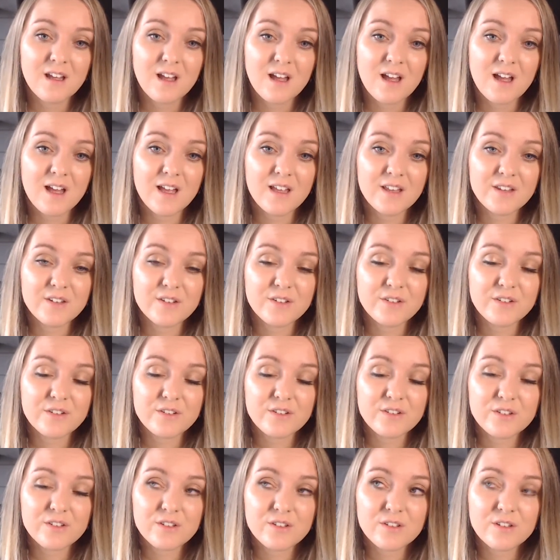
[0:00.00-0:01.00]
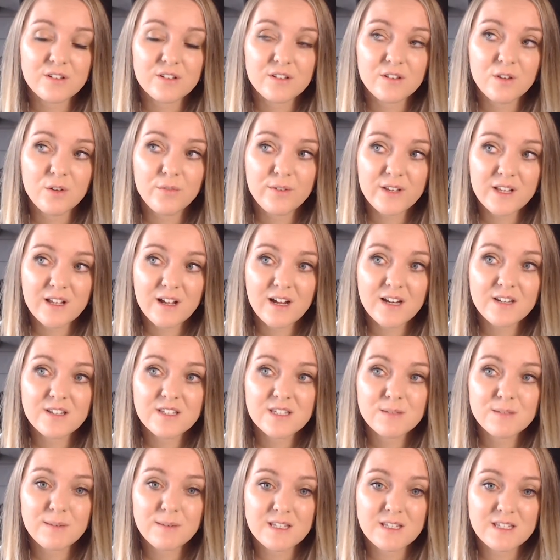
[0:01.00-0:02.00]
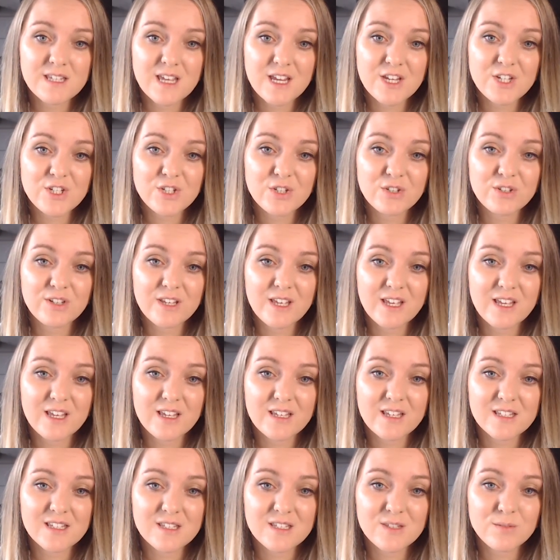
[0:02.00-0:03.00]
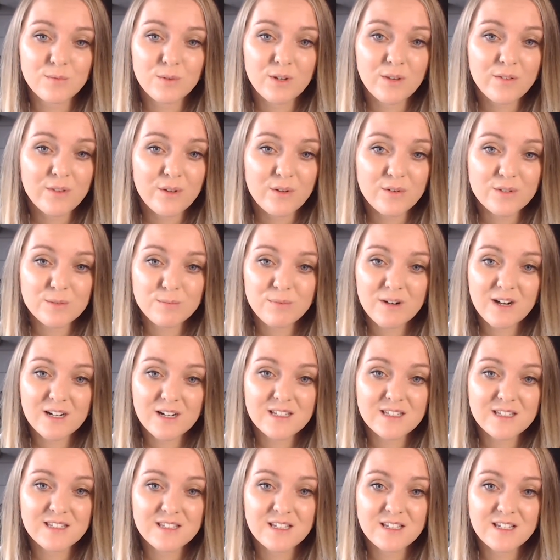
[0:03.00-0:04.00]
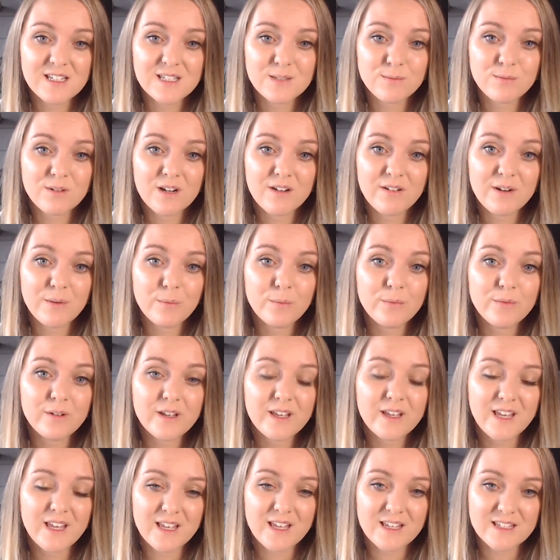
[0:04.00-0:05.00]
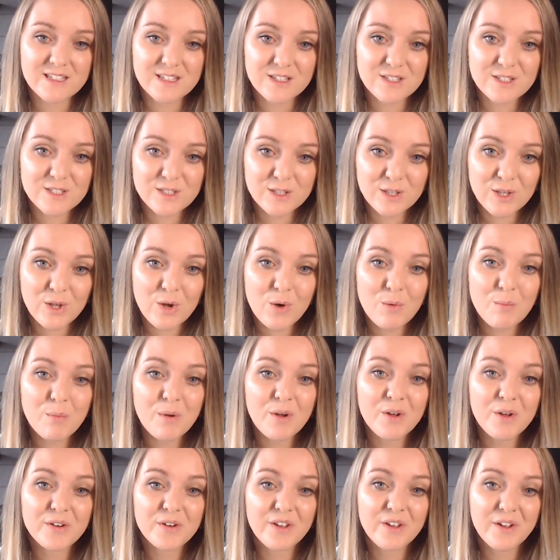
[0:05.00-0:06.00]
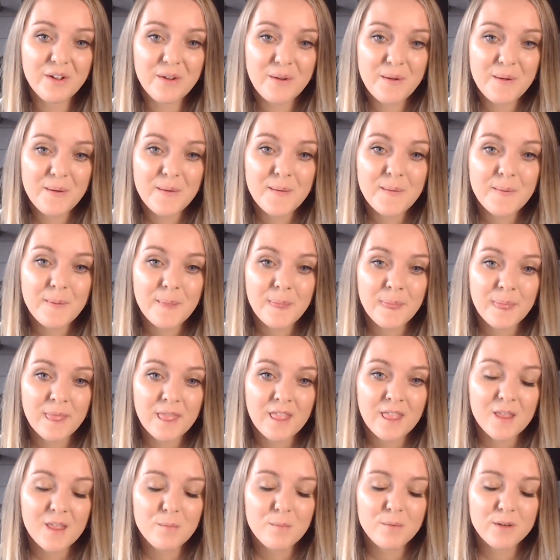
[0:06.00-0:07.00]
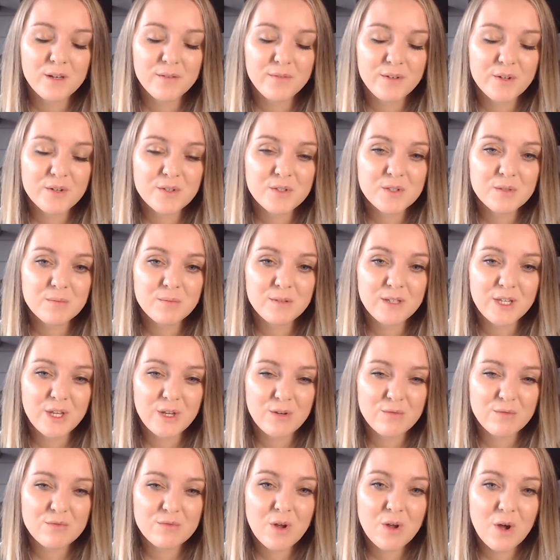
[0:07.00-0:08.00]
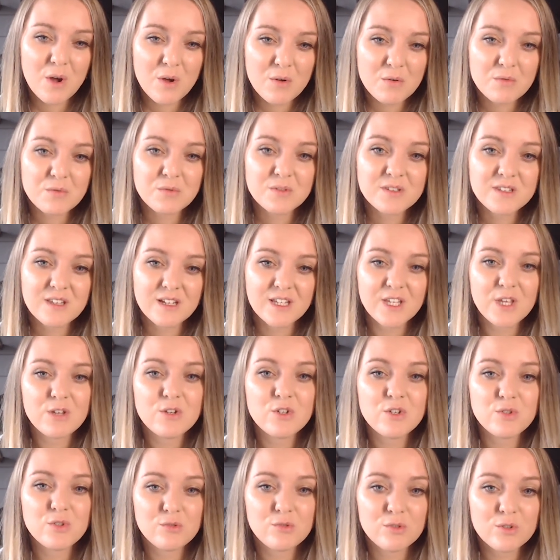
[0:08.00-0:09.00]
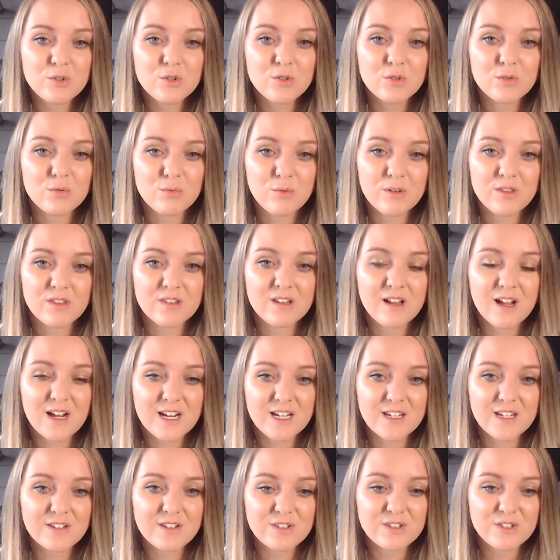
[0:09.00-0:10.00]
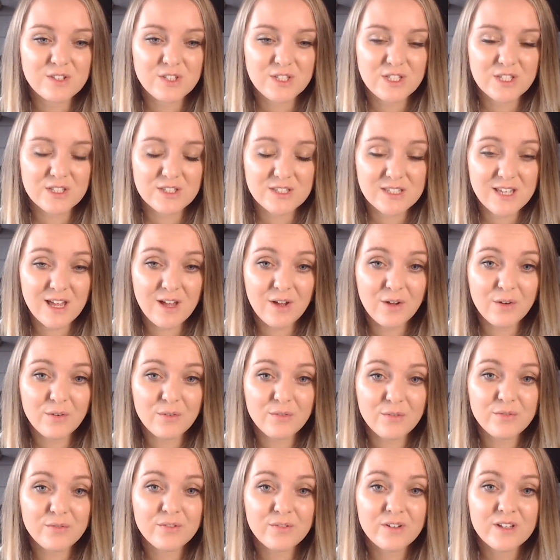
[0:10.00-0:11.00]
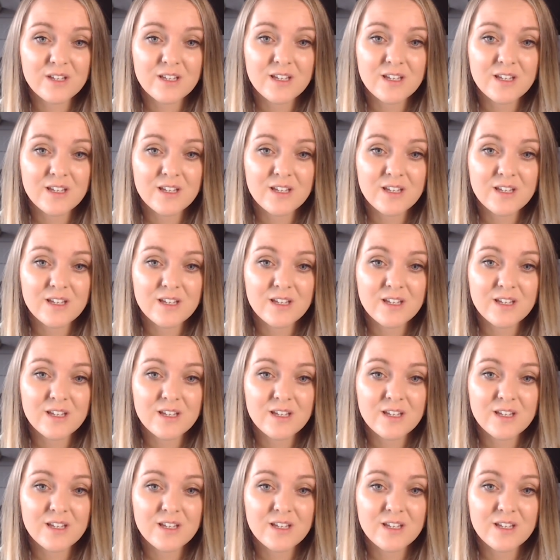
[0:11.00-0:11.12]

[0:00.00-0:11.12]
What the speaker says: And loving kindness meditation is one of those practices where it is a slow burner. But if you're somebody who knows that you struggle with kindness to yourself,